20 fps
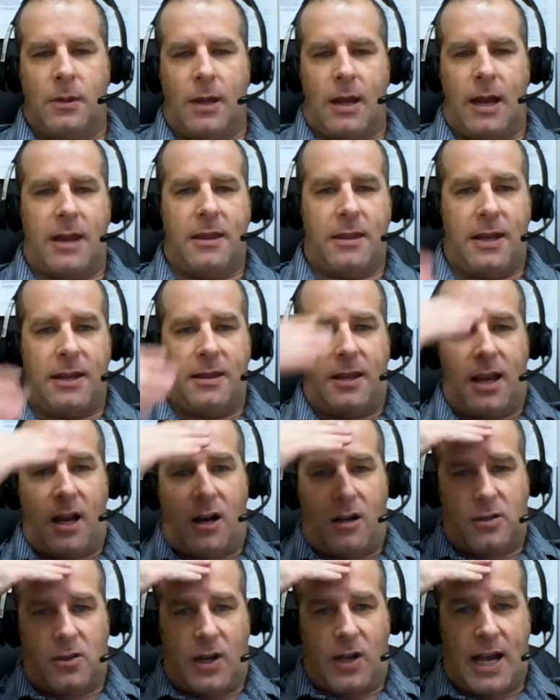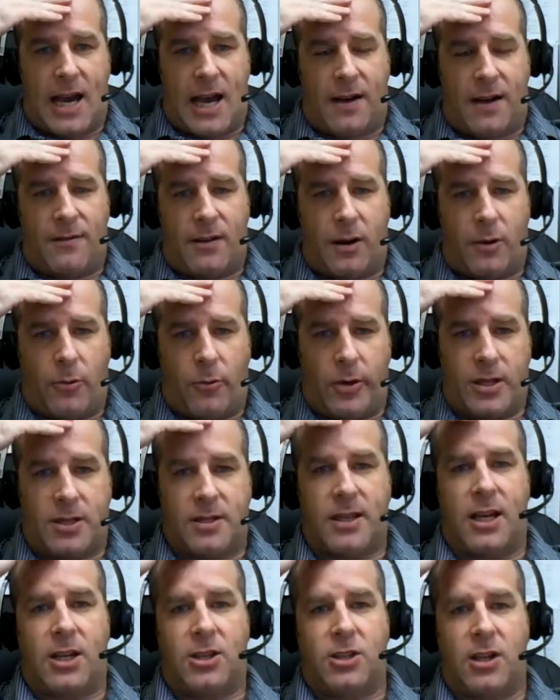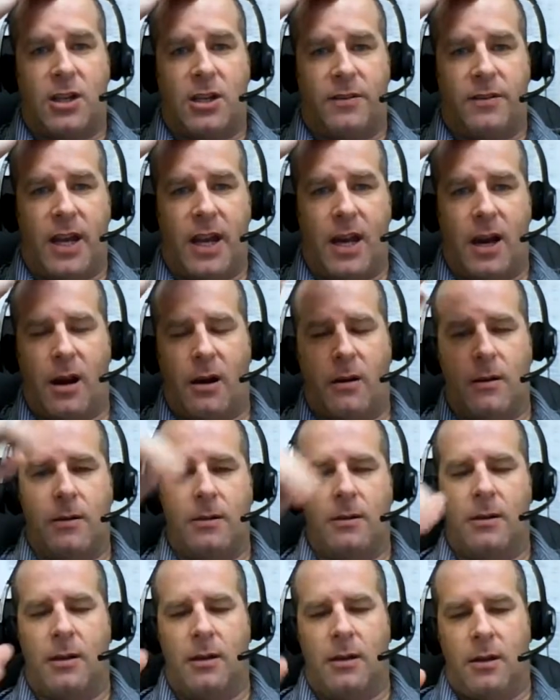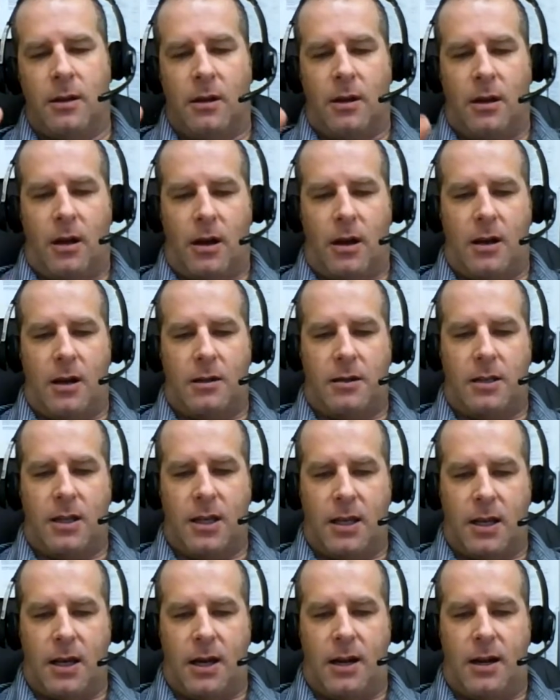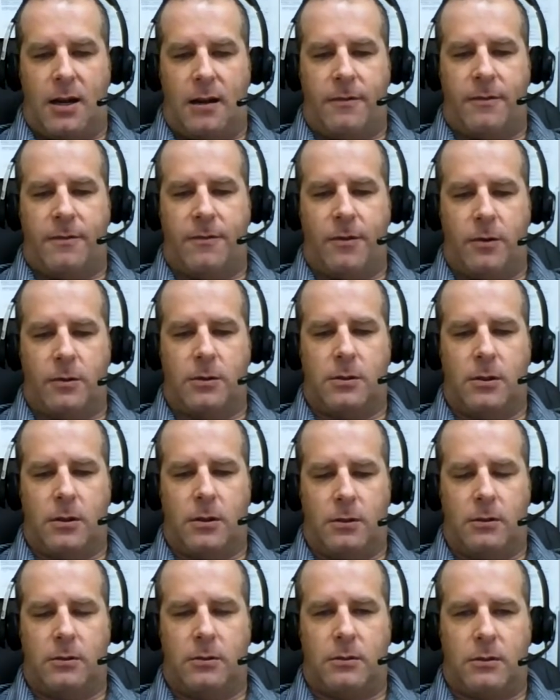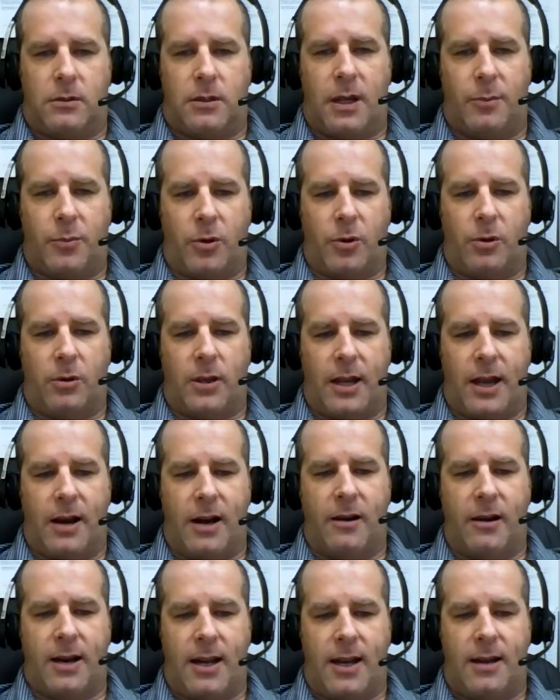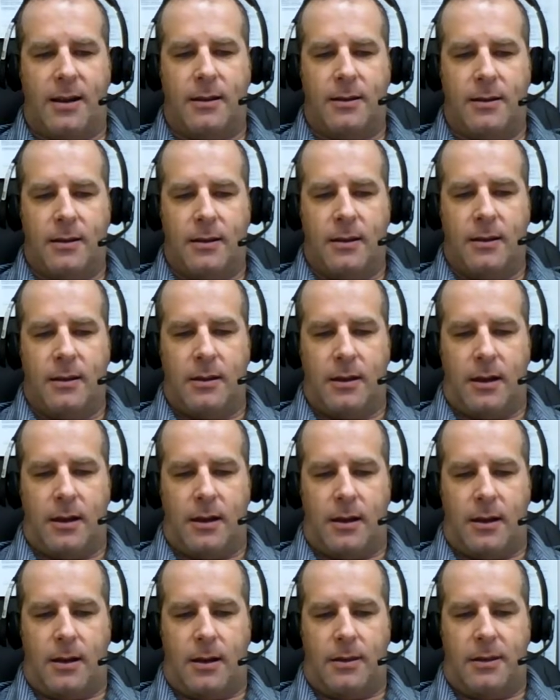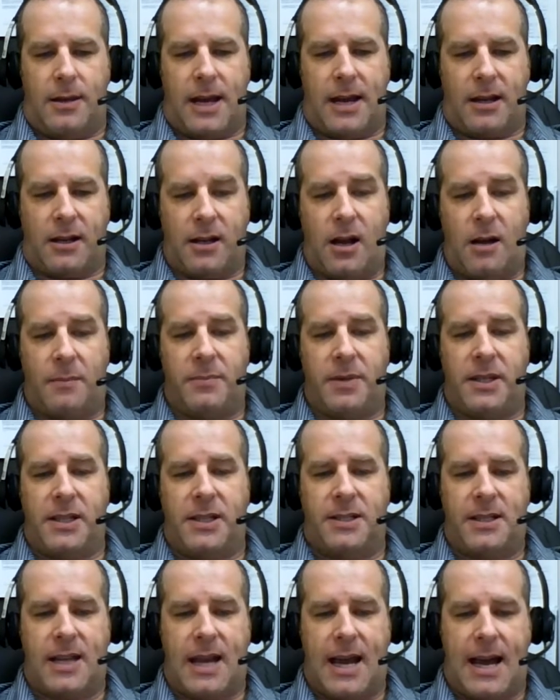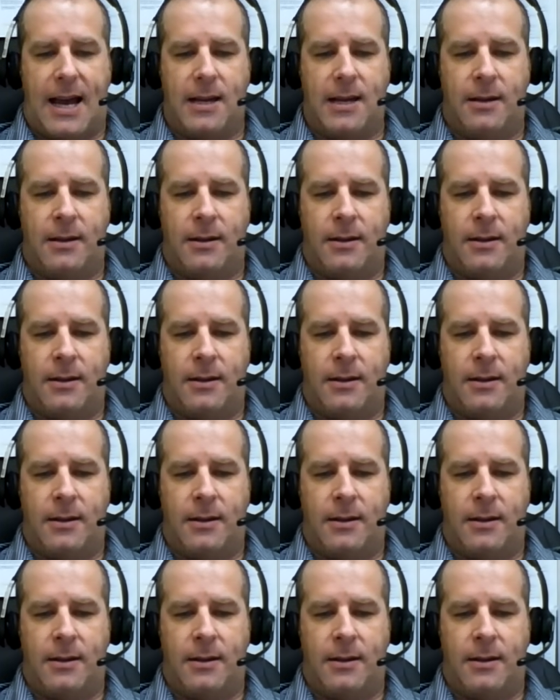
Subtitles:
and then they also have a recession of hair on the frontal temporal area that accompanies that,